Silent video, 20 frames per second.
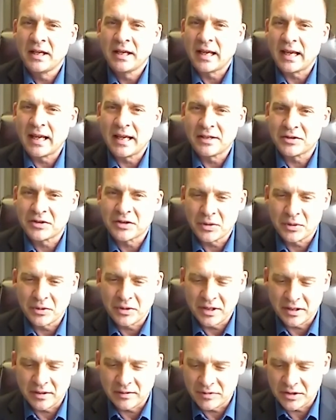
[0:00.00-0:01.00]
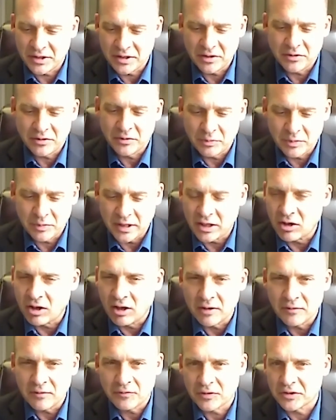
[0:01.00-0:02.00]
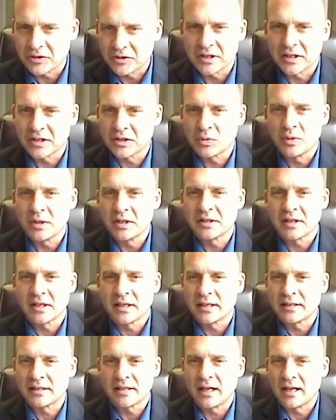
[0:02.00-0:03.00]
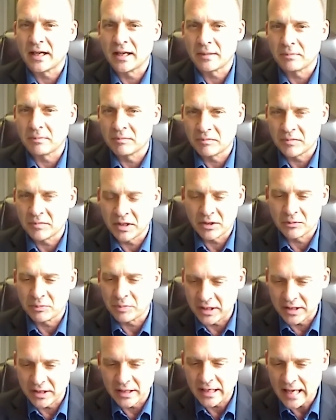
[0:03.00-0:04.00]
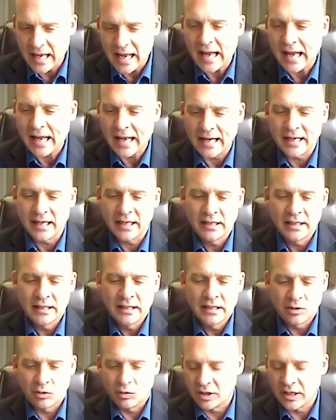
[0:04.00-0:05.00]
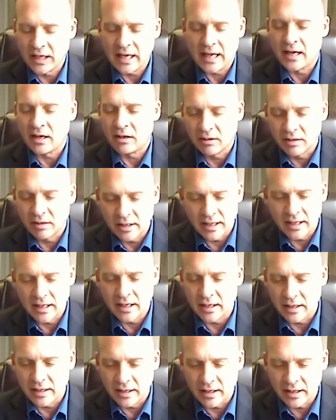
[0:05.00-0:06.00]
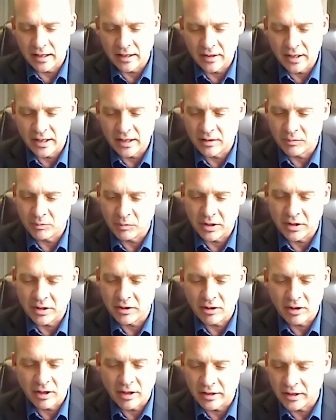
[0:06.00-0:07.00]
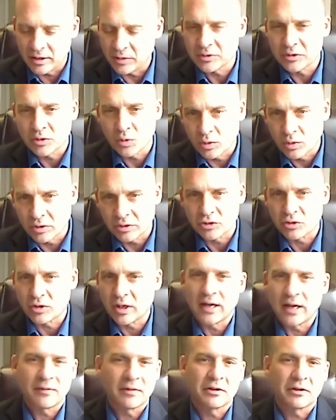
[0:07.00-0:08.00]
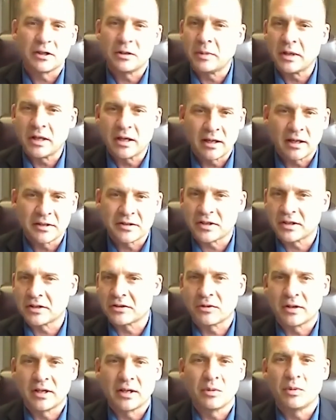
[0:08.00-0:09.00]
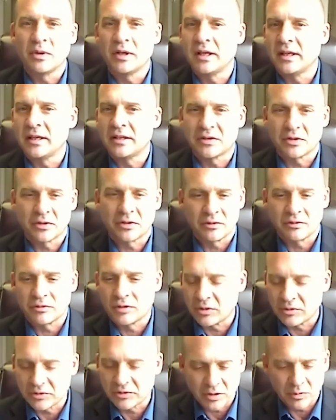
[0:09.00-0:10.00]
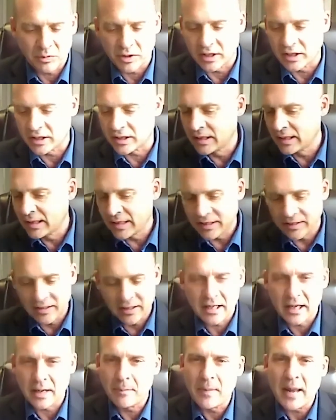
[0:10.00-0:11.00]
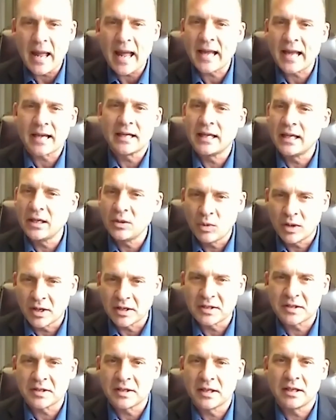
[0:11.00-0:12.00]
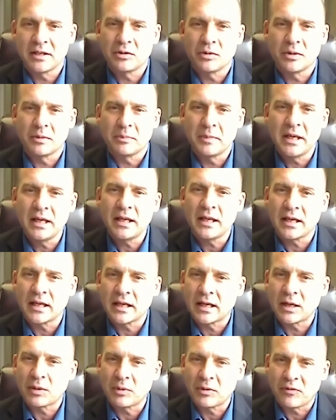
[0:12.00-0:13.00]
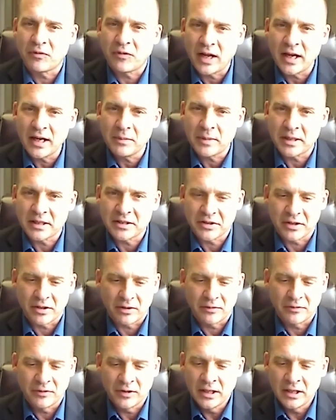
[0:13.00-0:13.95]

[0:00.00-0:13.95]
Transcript: And so to still be gone for 6 weeks at a time, be the guy or gal, and then be gone. He was a world traveler. He'd be gone 6 or 8 weeks or go somewhere and then come back, and he'd want to sit into a meeting. And I would find myself